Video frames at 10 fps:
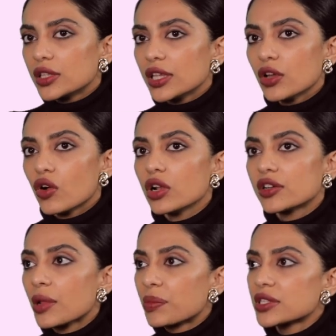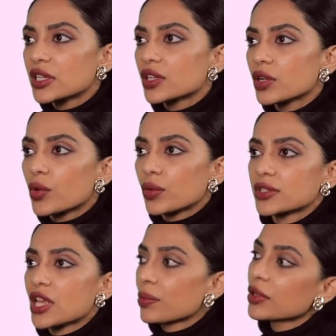they all represented what
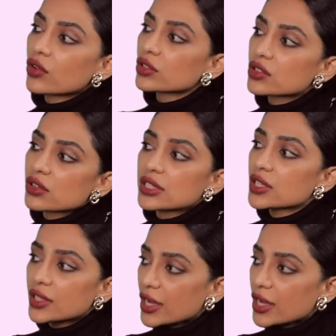was happening on the streets at